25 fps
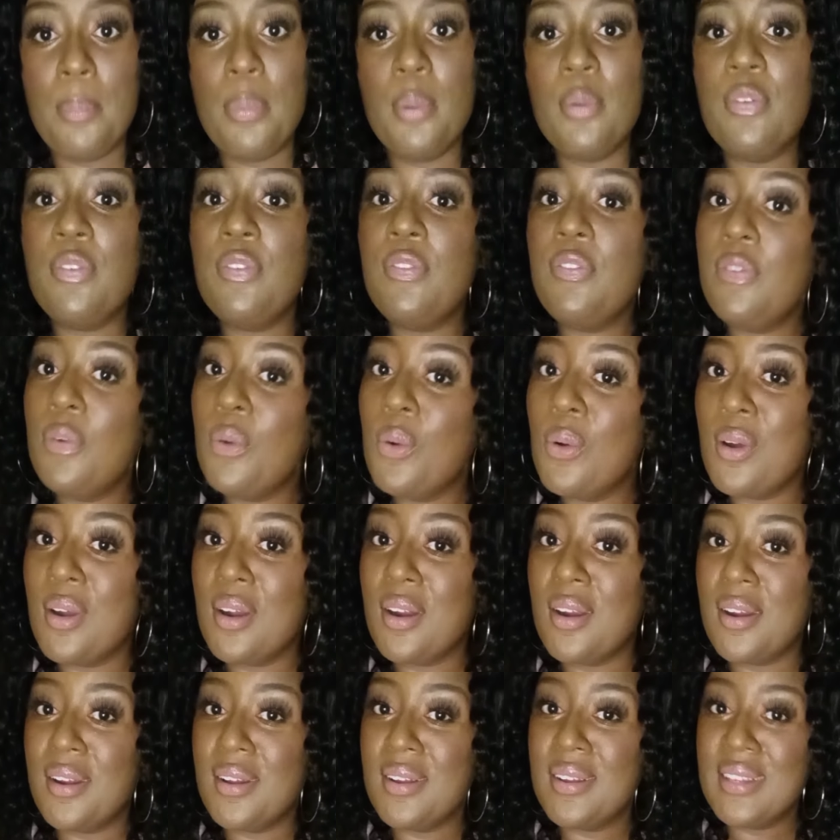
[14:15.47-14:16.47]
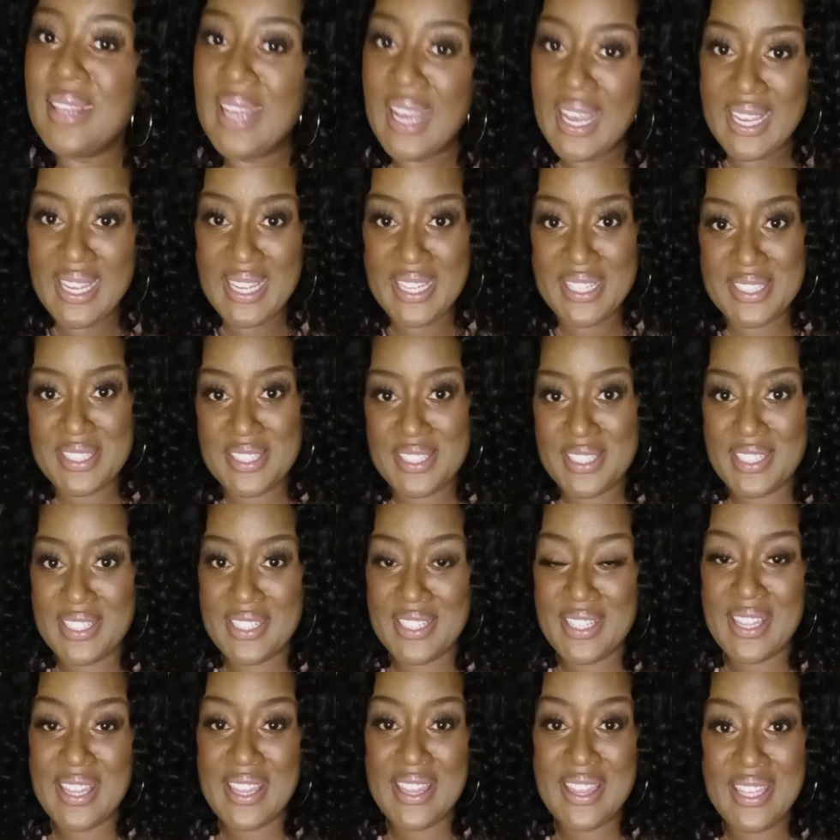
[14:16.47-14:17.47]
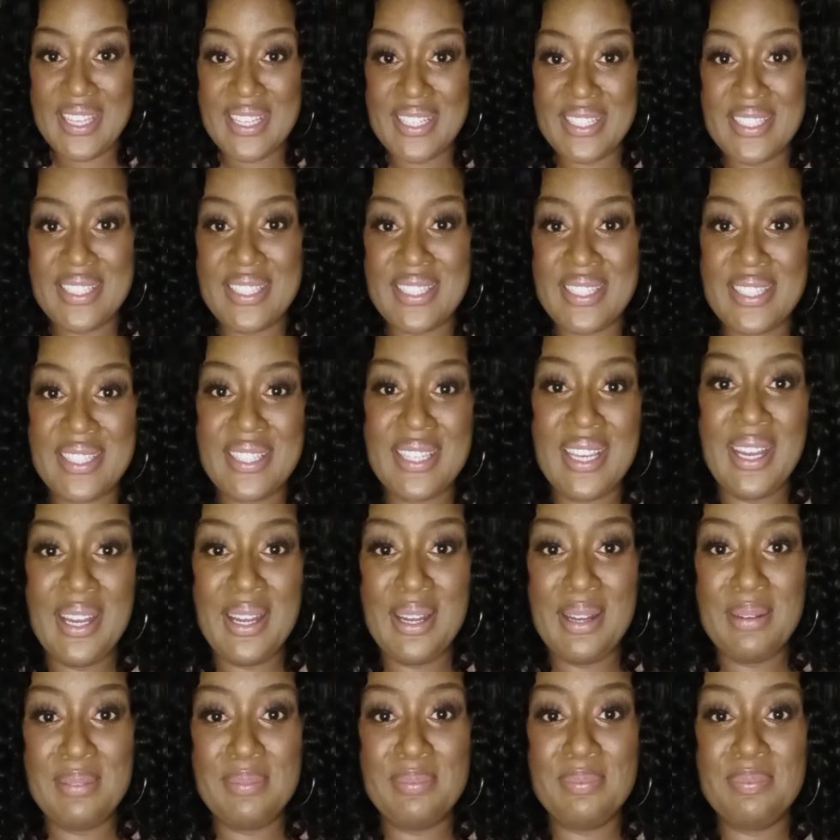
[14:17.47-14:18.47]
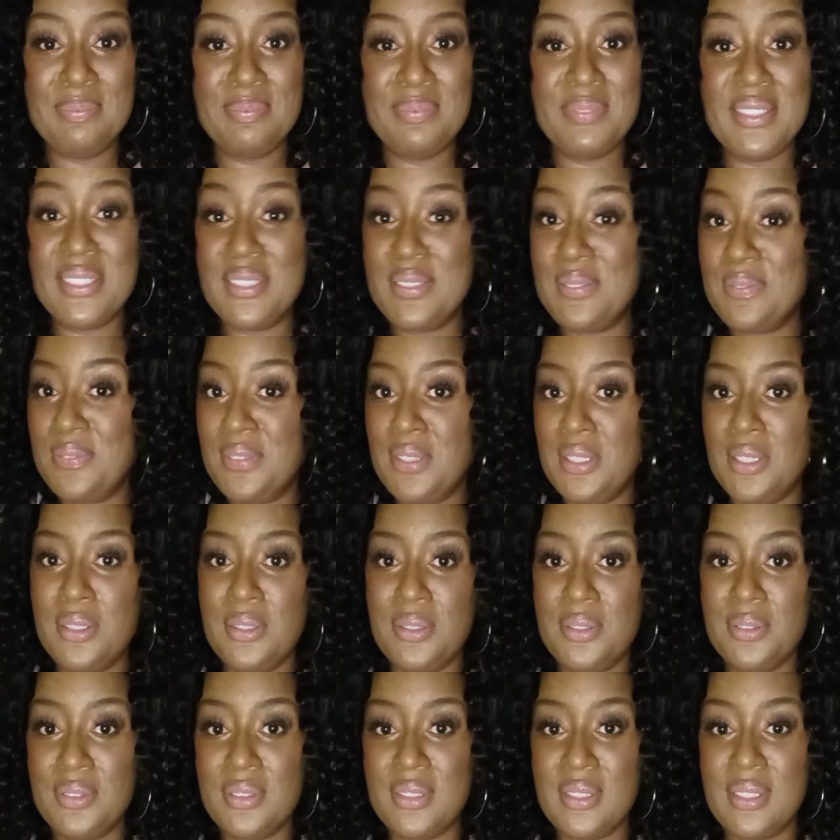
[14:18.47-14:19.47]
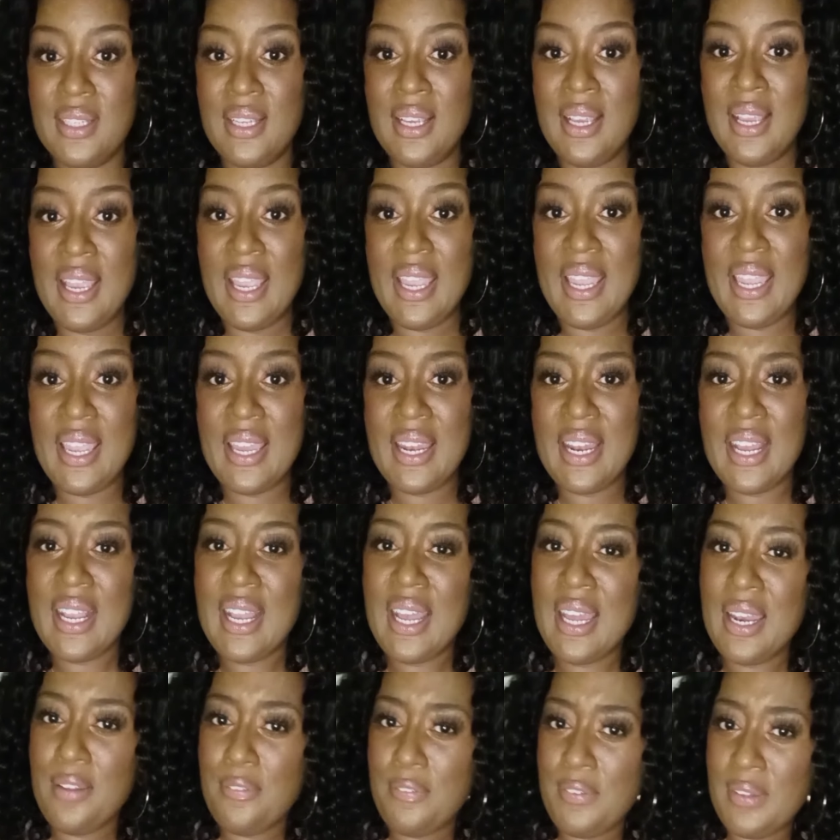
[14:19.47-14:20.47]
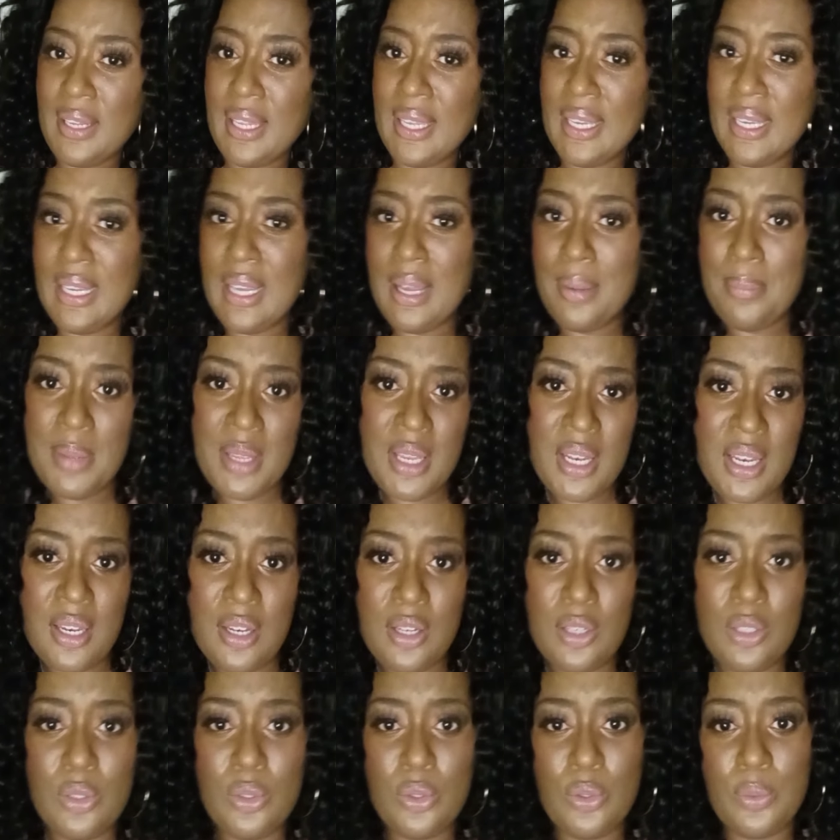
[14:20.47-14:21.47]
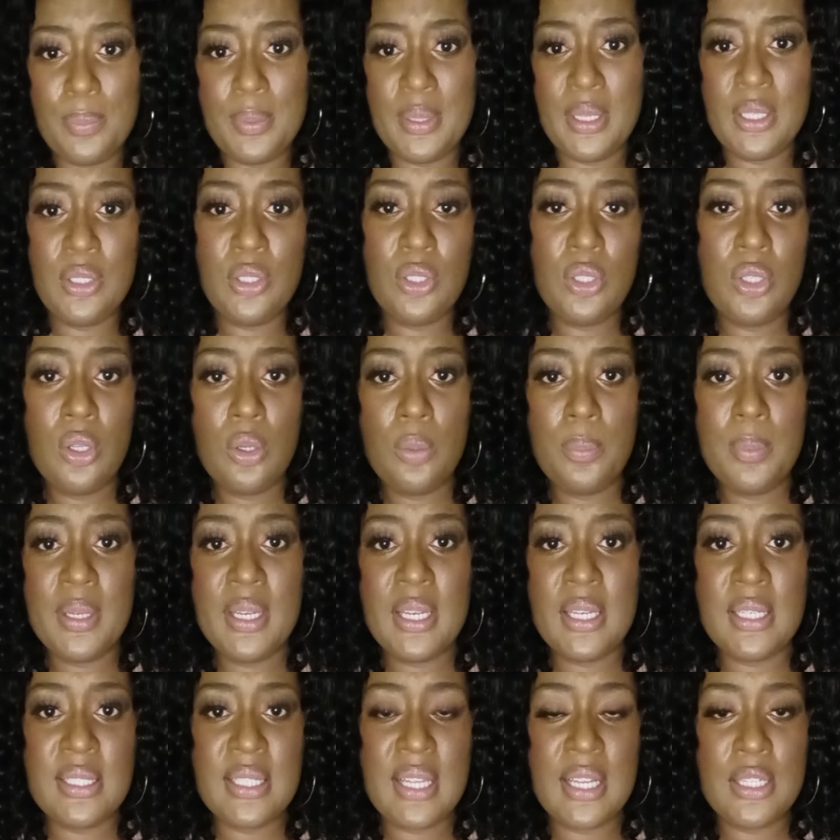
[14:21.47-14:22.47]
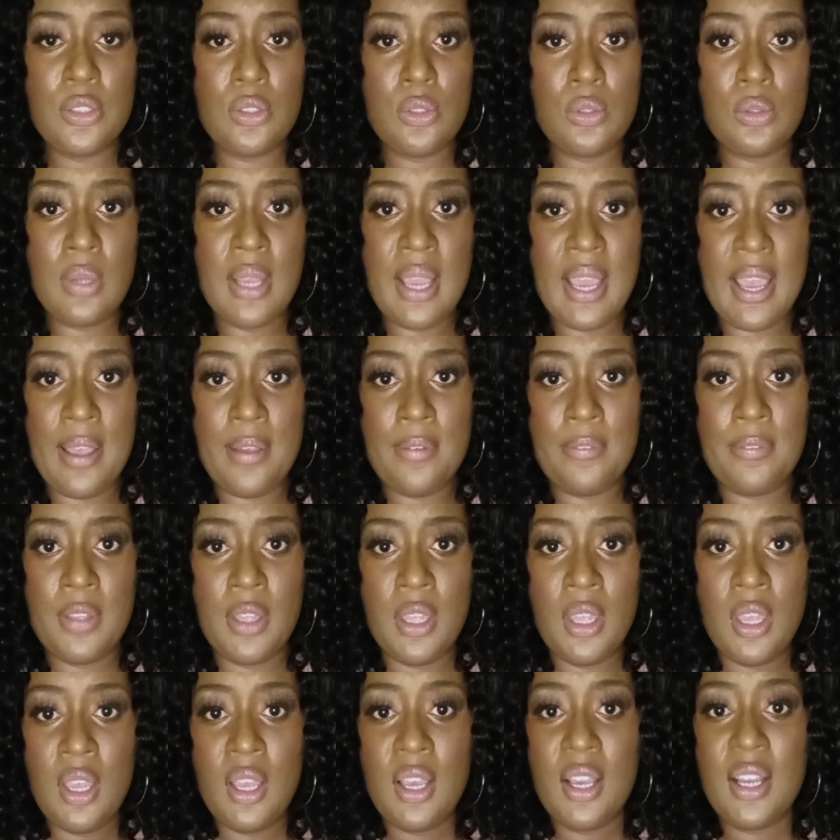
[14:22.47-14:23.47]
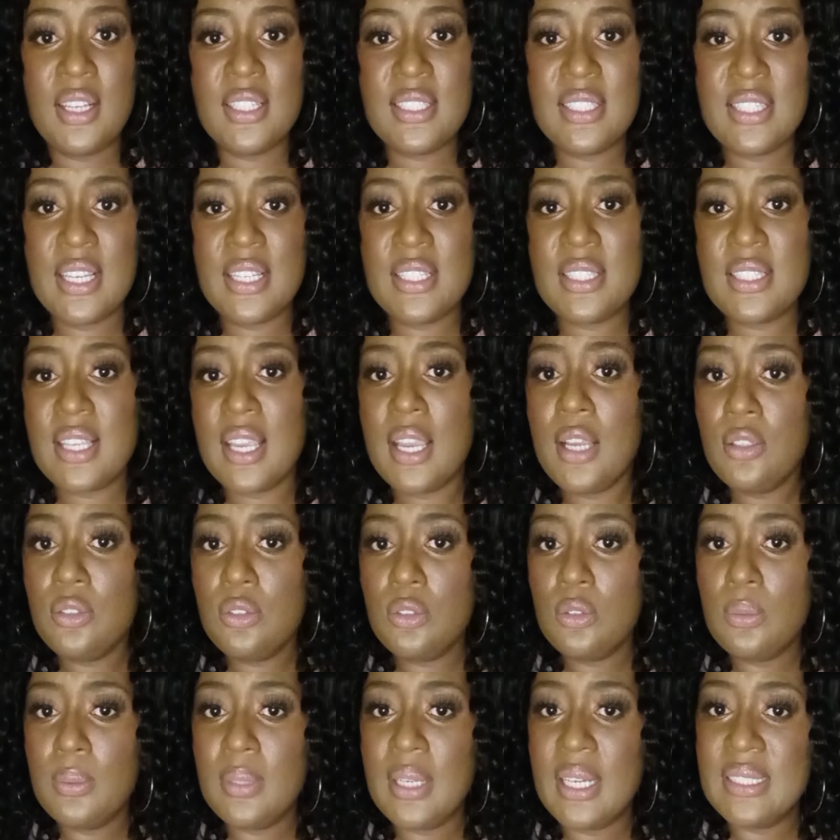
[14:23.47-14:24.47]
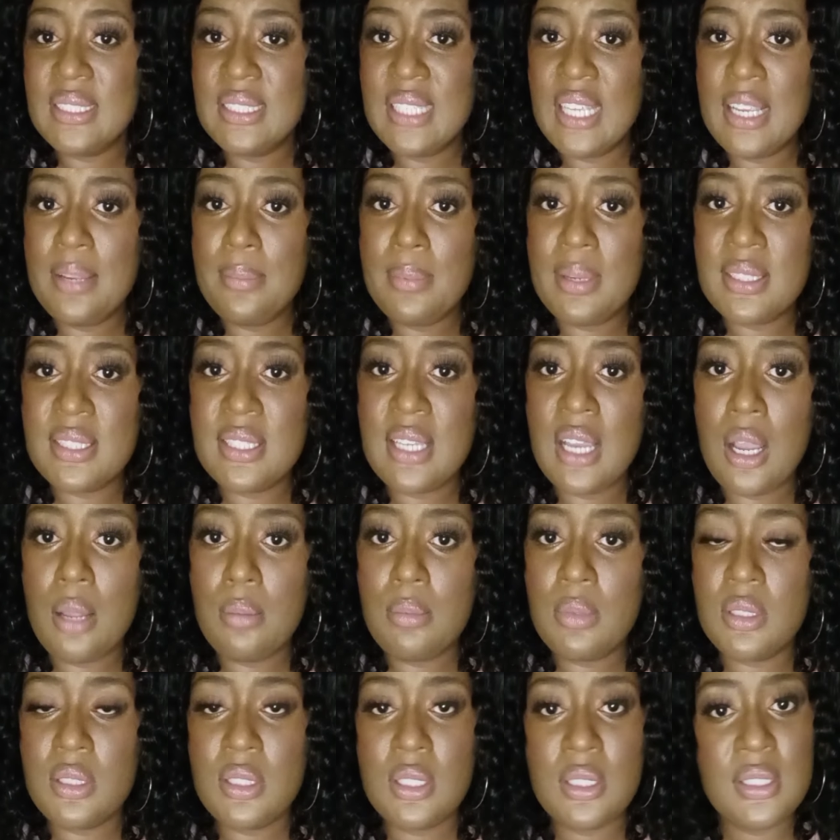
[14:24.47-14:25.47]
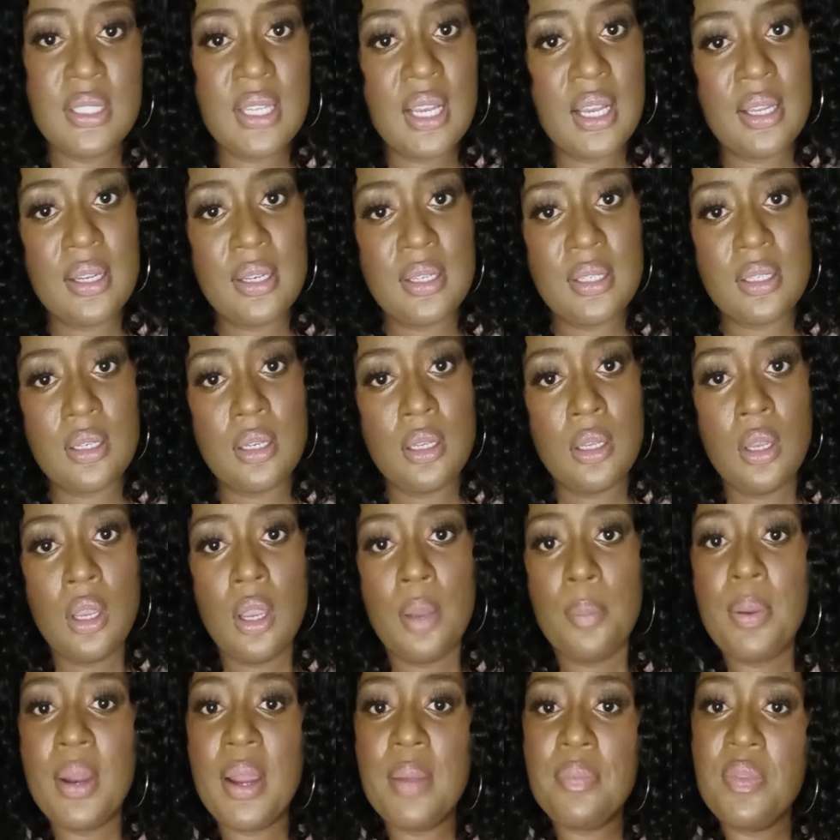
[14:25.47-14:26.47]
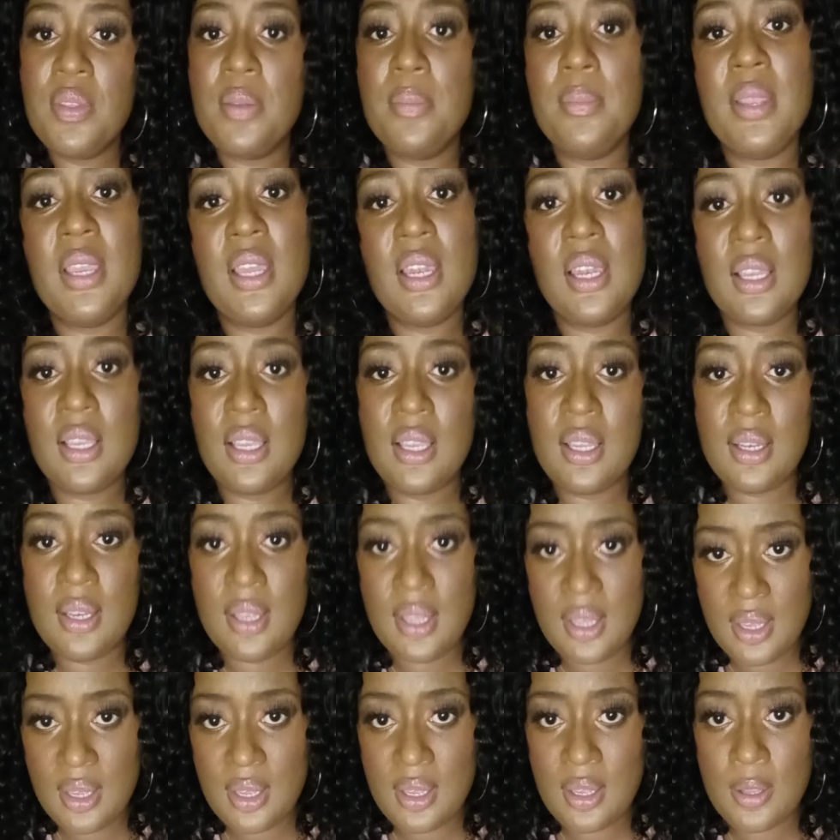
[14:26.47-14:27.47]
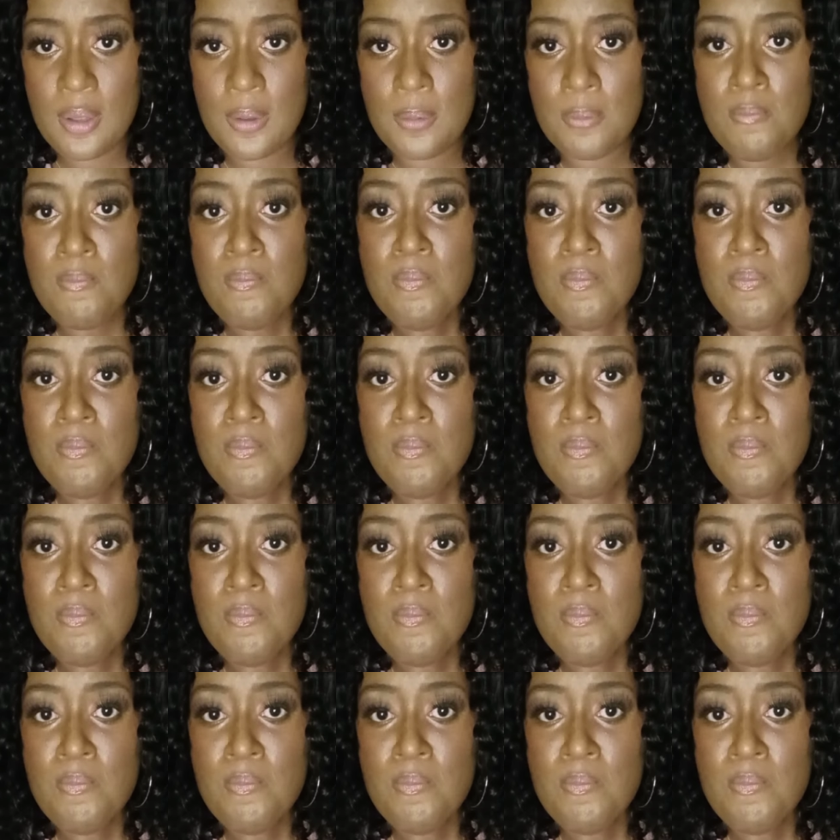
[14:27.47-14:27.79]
before I enter this, um, this field. And I kind of feel like I'm in it a little bit, you know, because I do have a set schedule where I take my time to sit down and prep the mannequin hand,